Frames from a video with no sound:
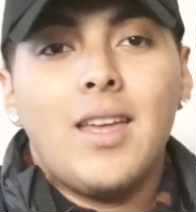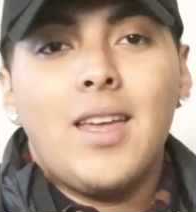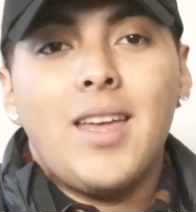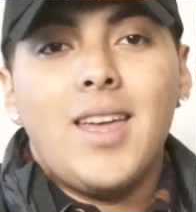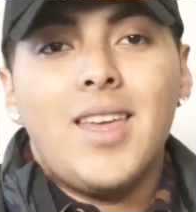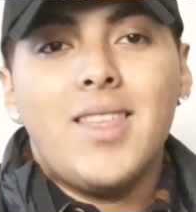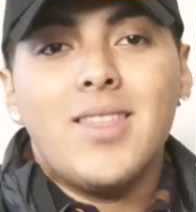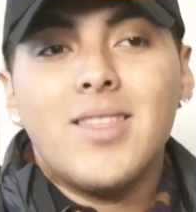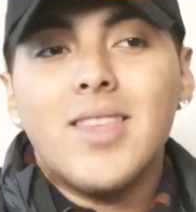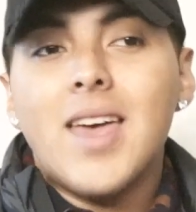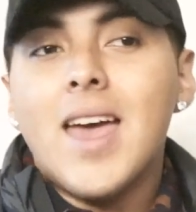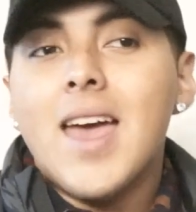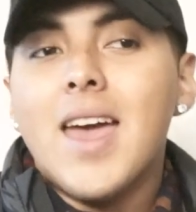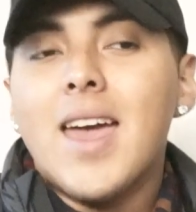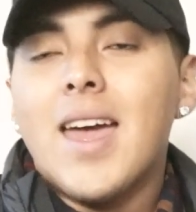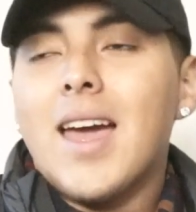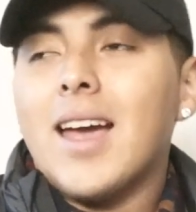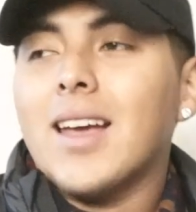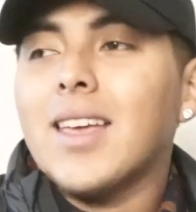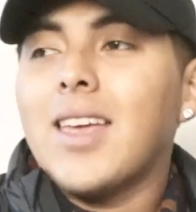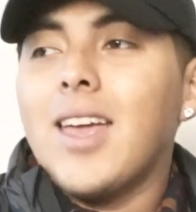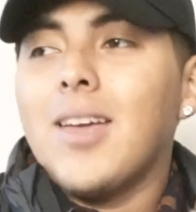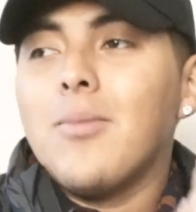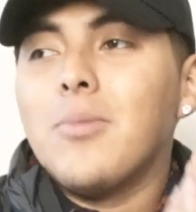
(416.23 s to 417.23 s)
And that,
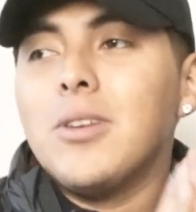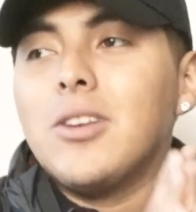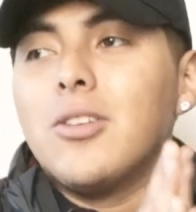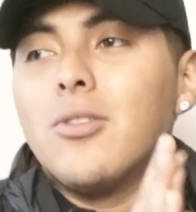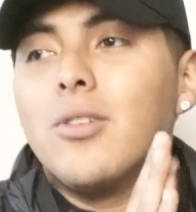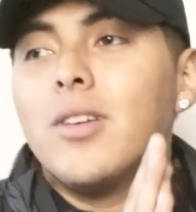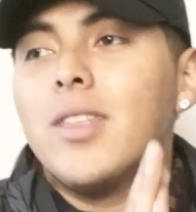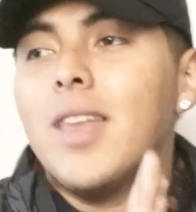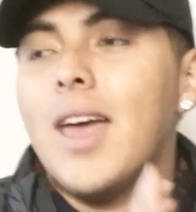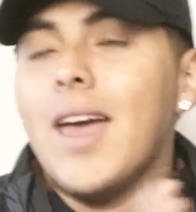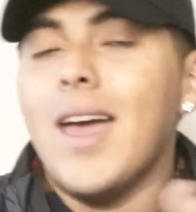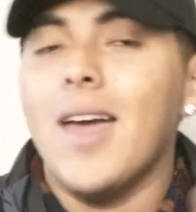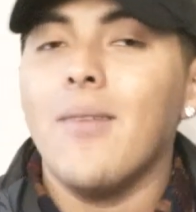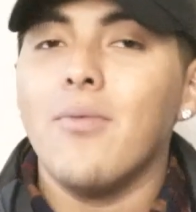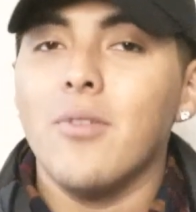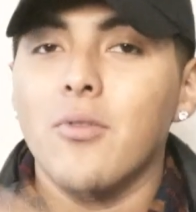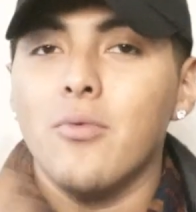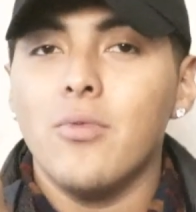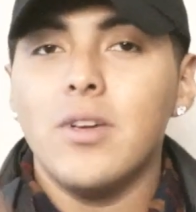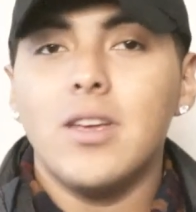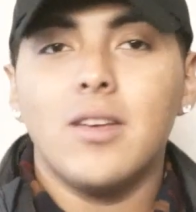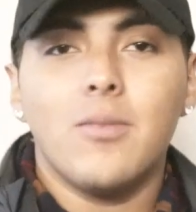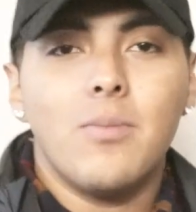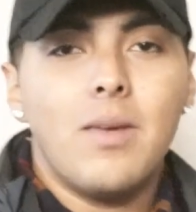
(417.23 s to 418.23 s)
I can't be doing that every
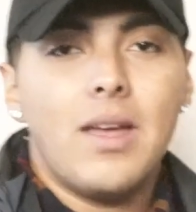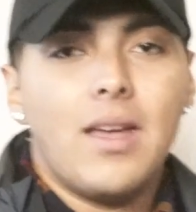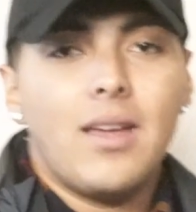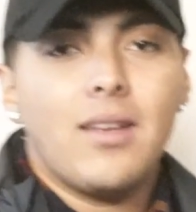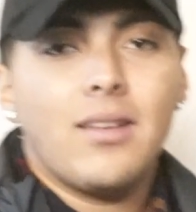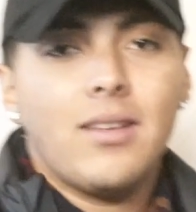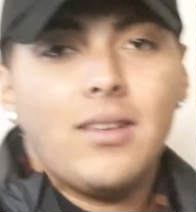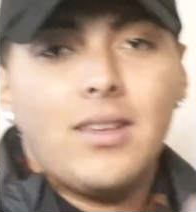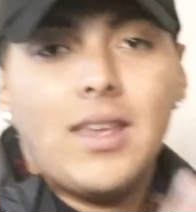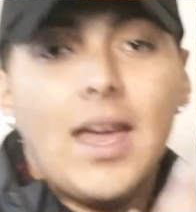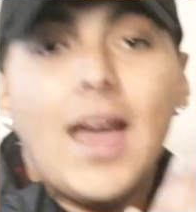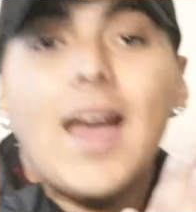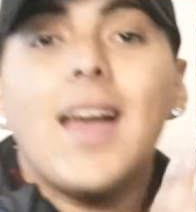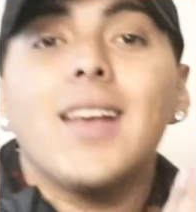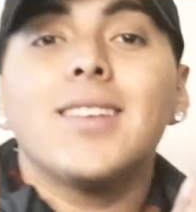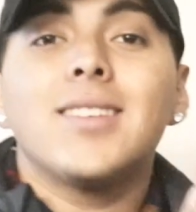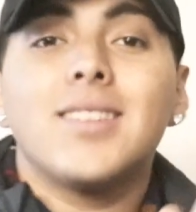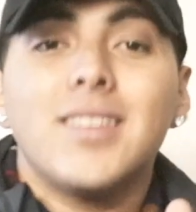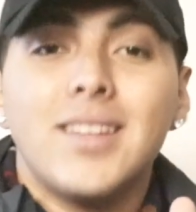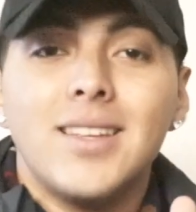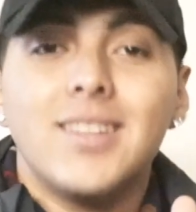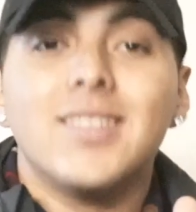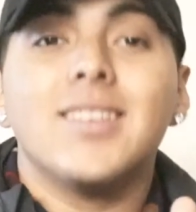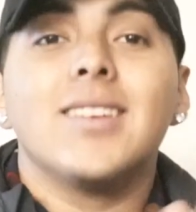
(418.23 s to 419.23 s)
week, man.
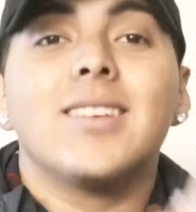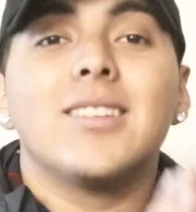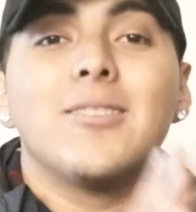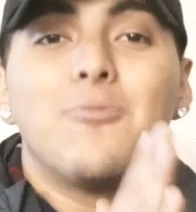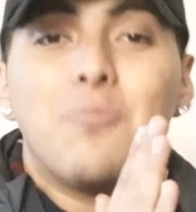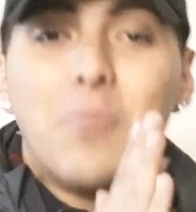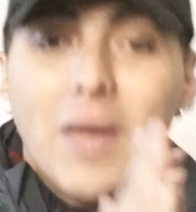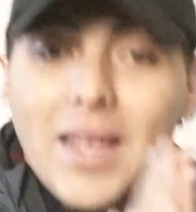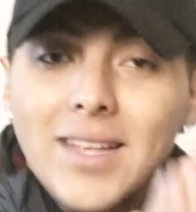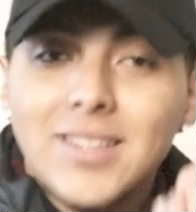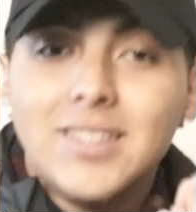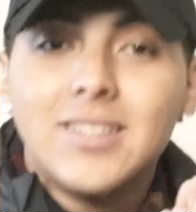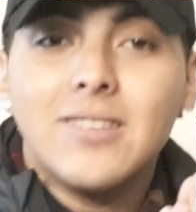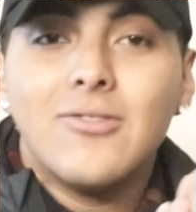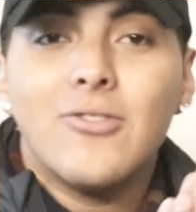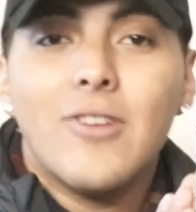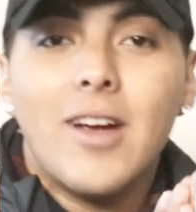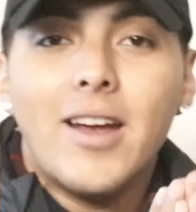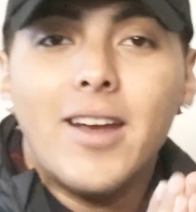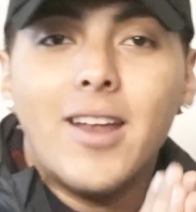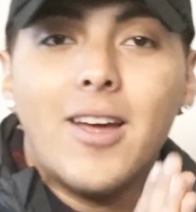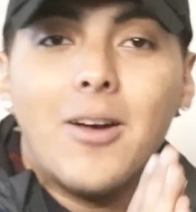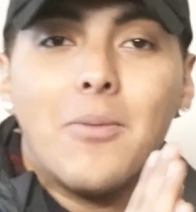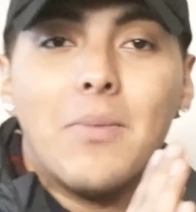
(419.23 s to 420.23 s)
Gas is expensive
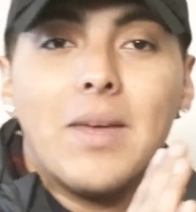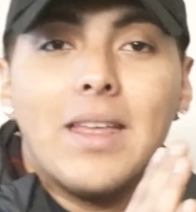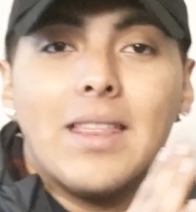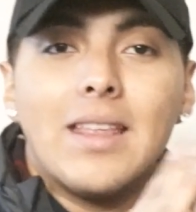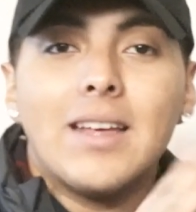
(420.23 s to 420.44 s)
right now, man.